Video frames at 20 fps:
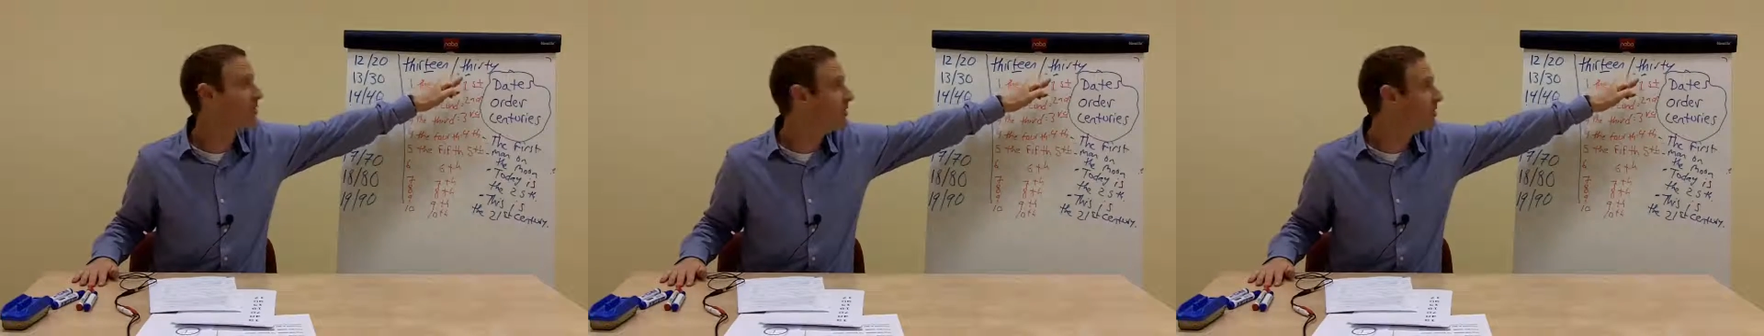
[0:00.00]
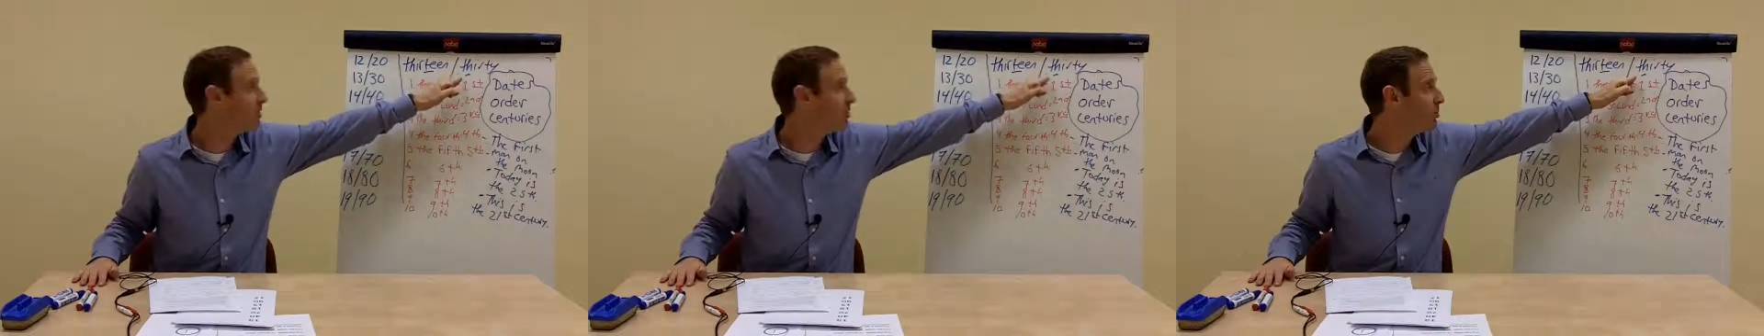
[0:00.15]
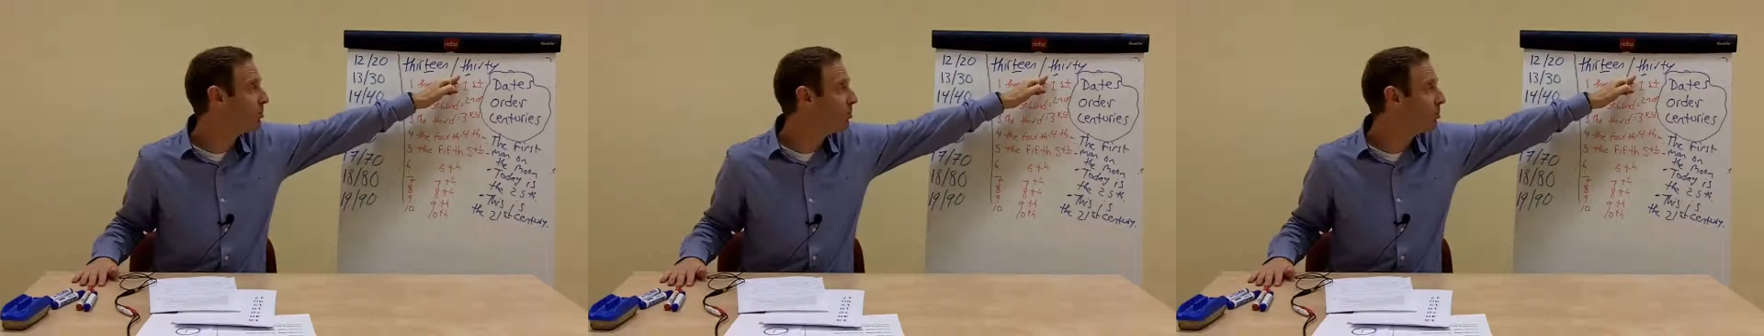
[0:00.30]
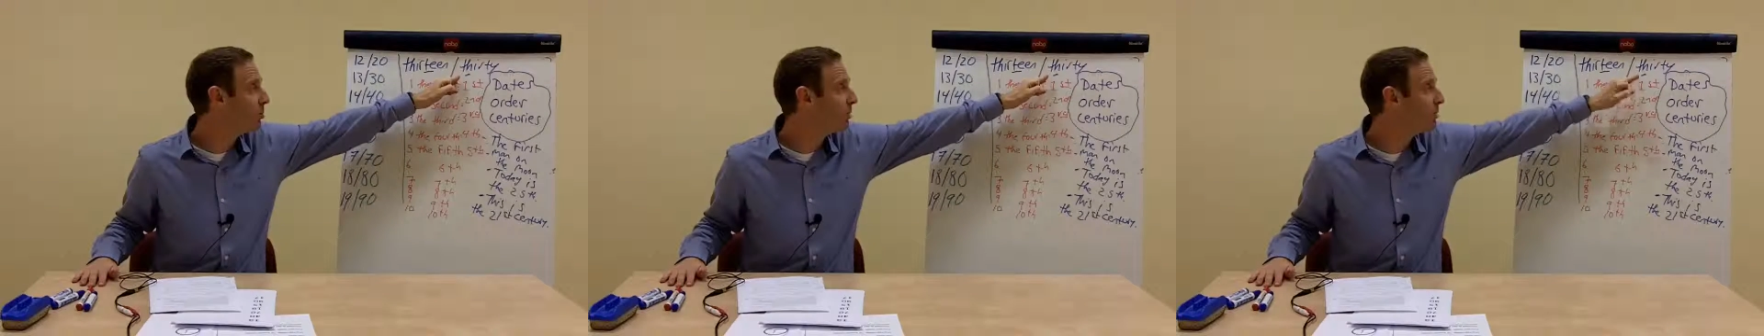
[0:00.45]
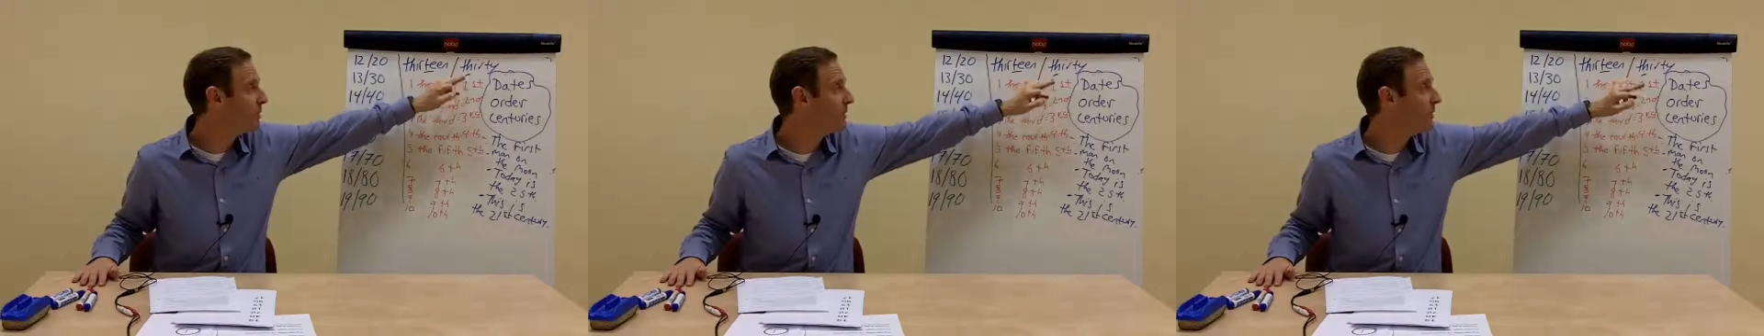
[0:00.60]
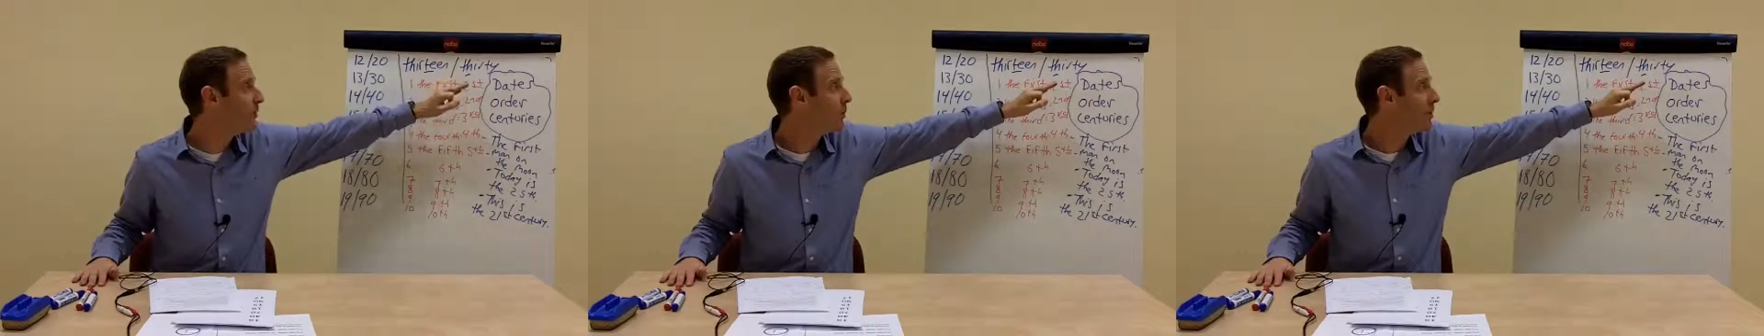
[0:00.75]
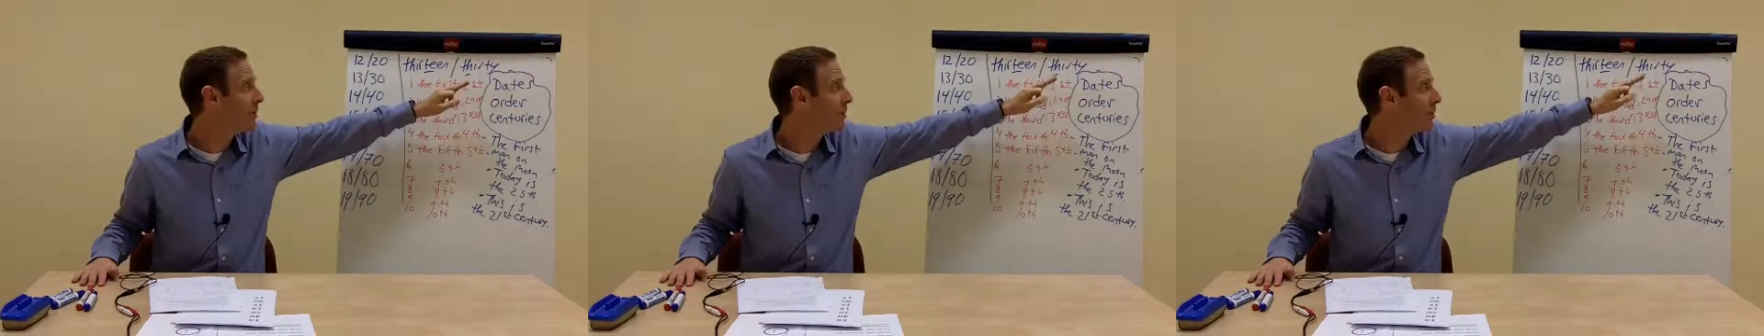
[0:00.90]
syllable.
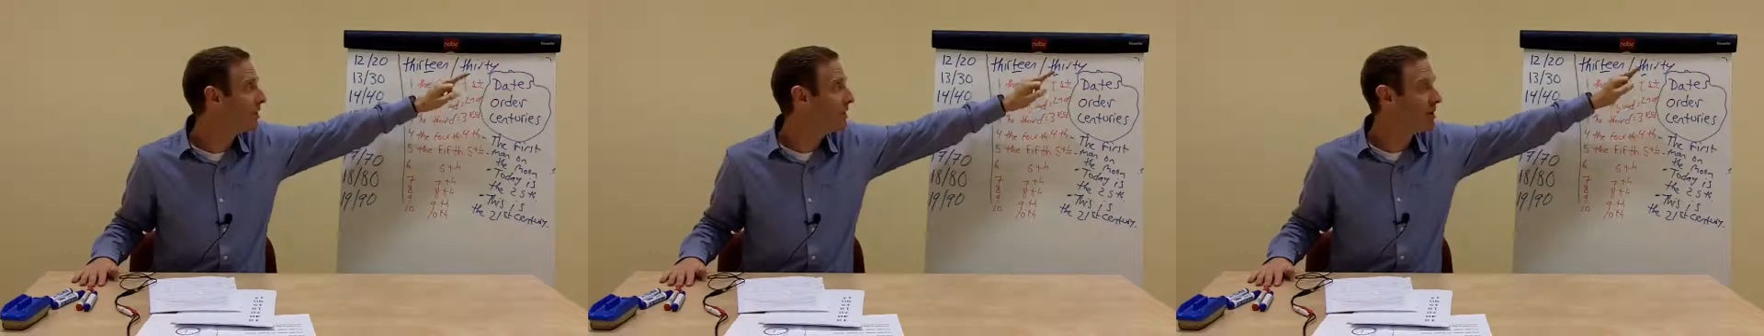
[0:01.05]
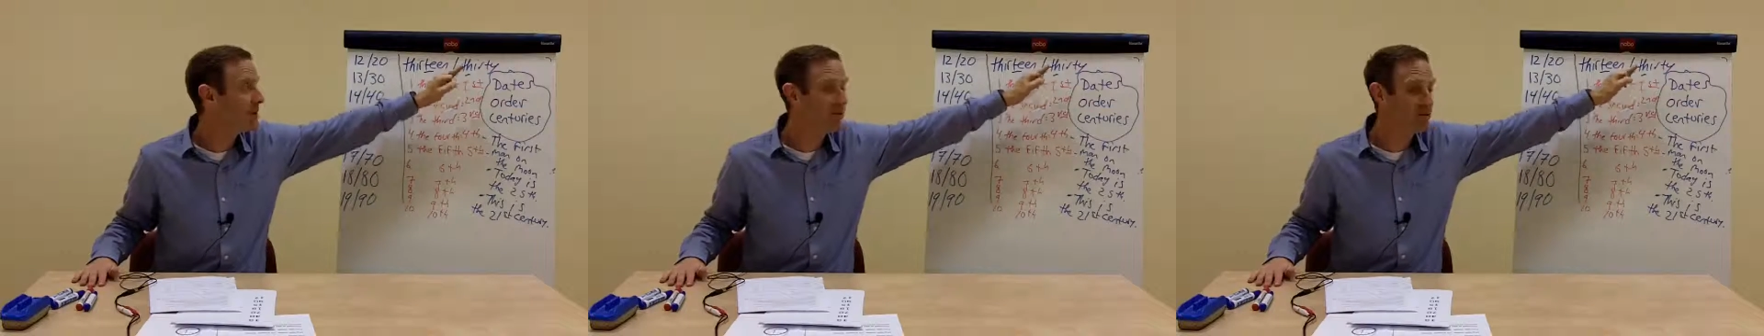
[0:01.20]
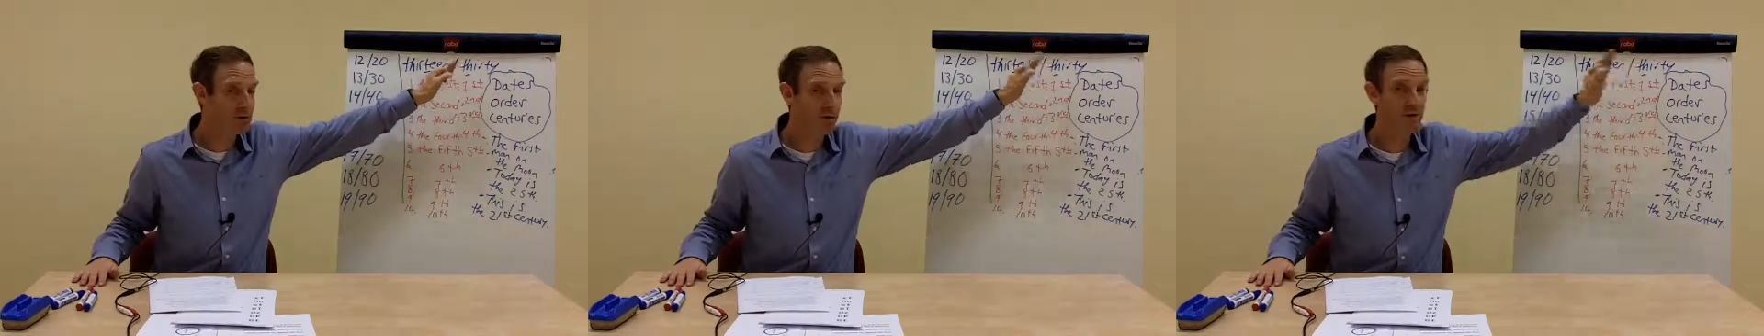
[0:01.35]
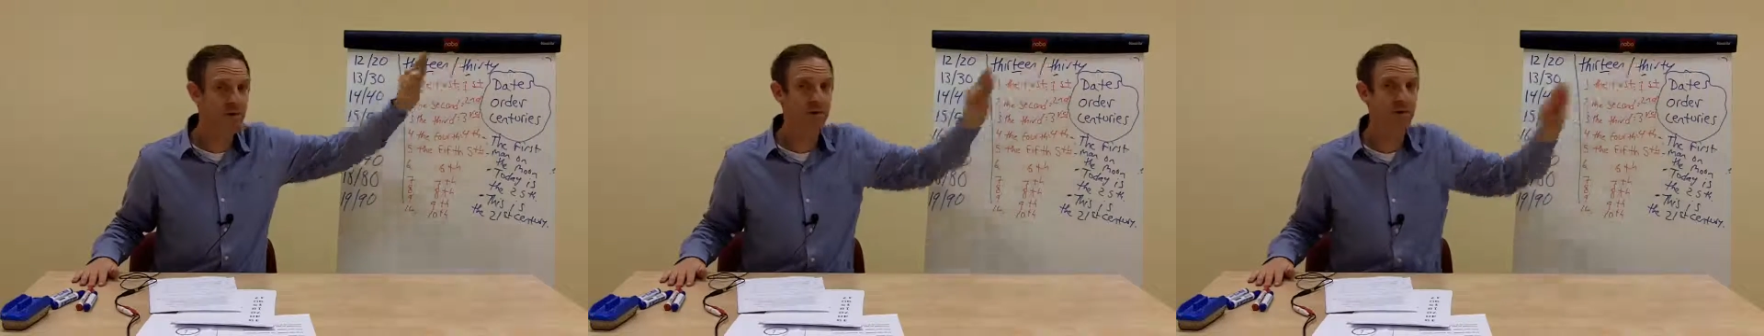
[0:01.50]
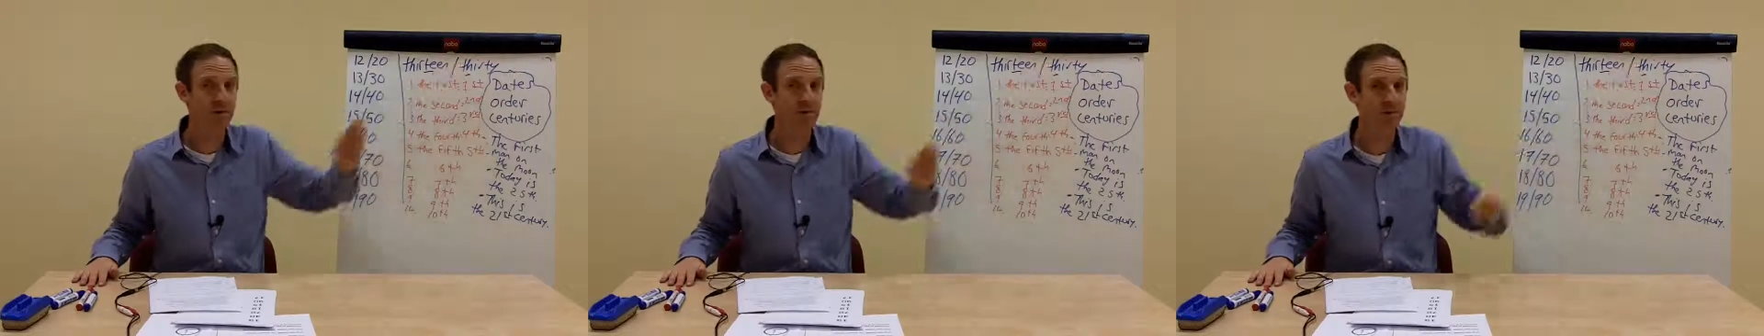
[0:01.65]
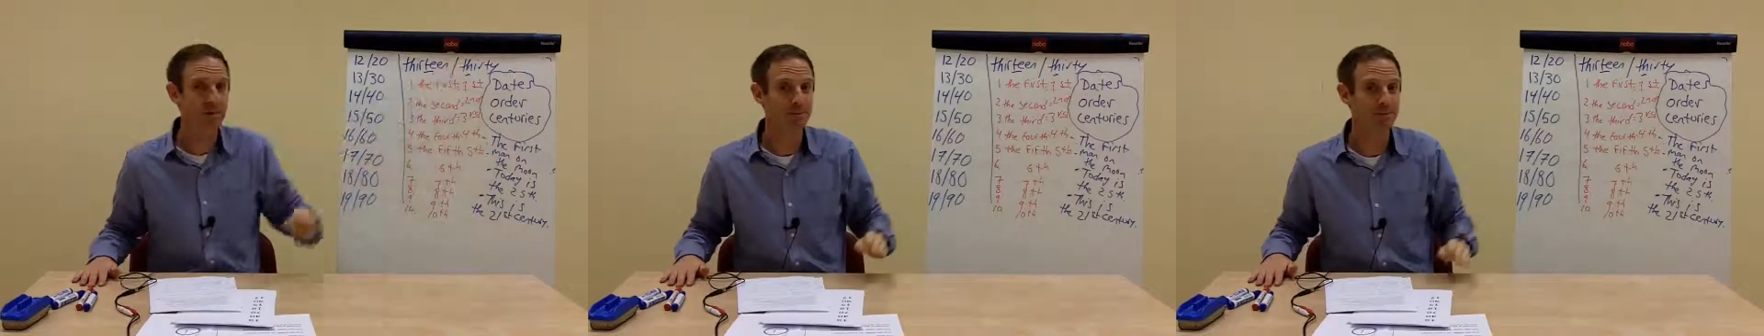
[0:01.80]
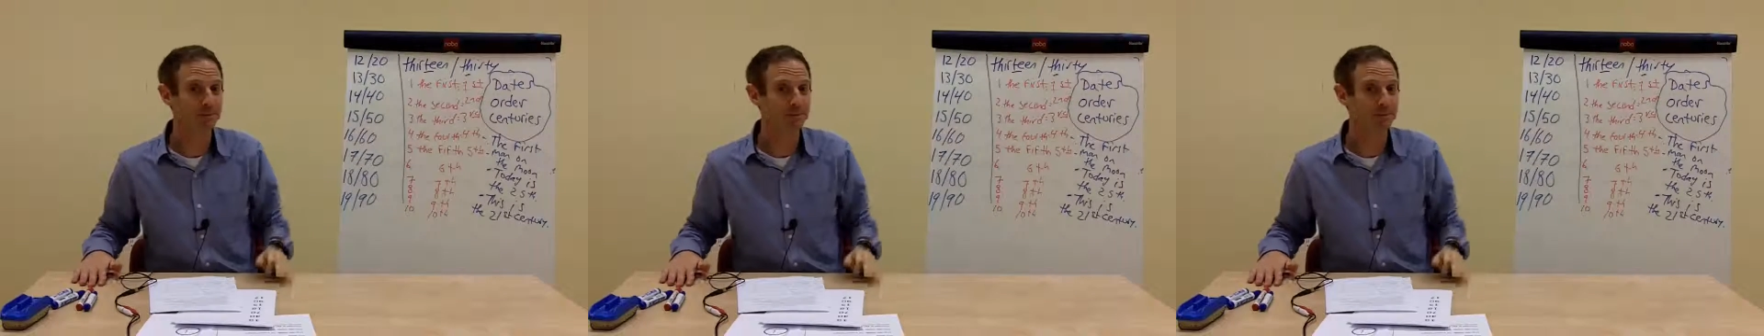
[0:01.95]
We say 30.